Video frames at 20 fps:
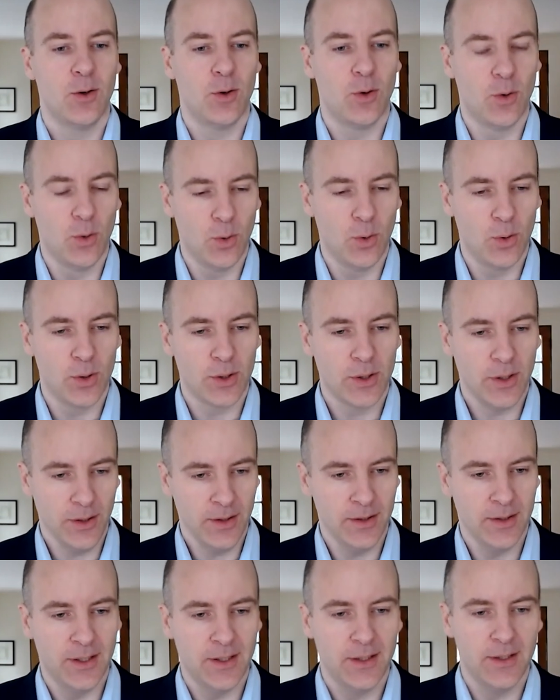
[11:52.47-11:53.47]

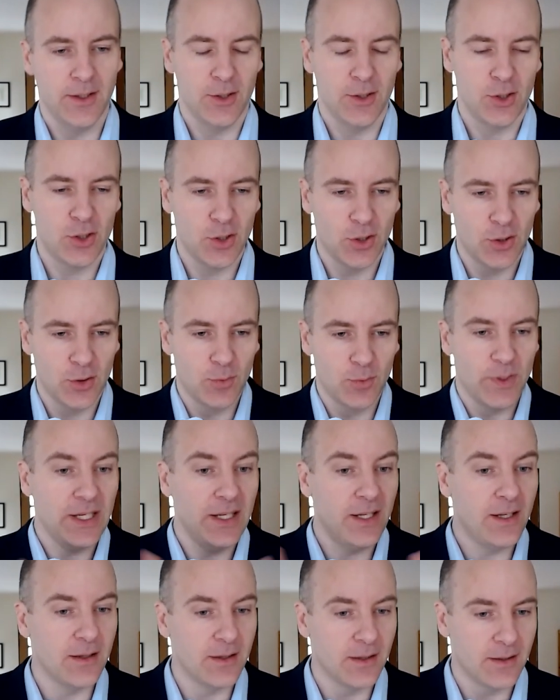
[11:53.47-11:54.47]
Or should
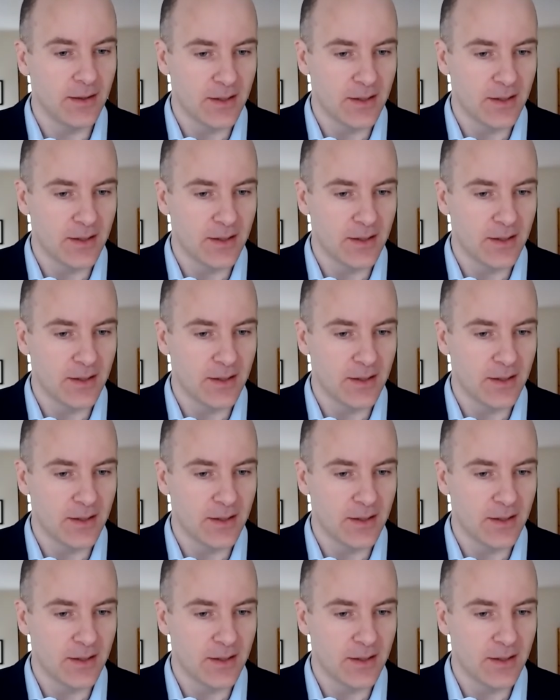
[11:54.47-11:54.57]
we